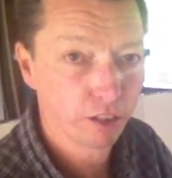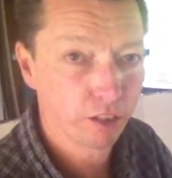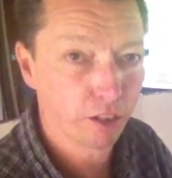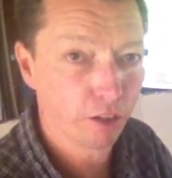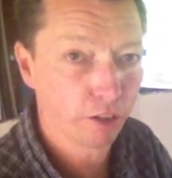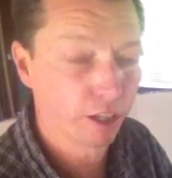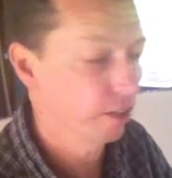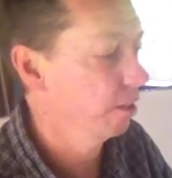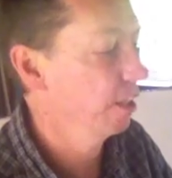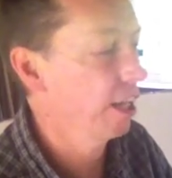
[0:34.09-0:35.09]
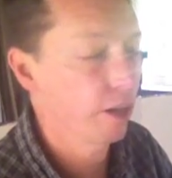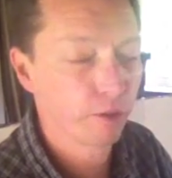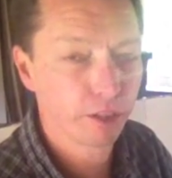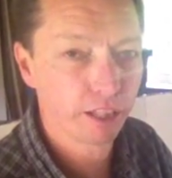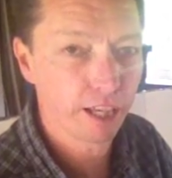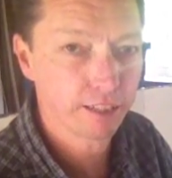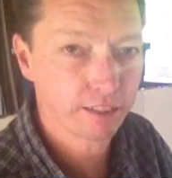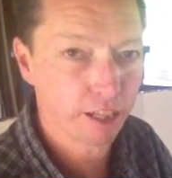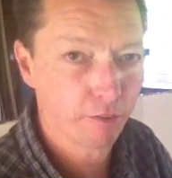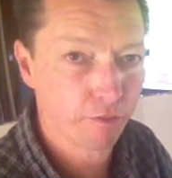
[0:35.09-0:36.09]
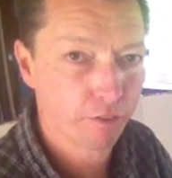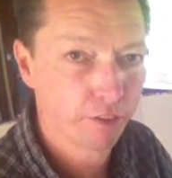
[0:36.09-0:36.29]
no longer allowed as a gas safe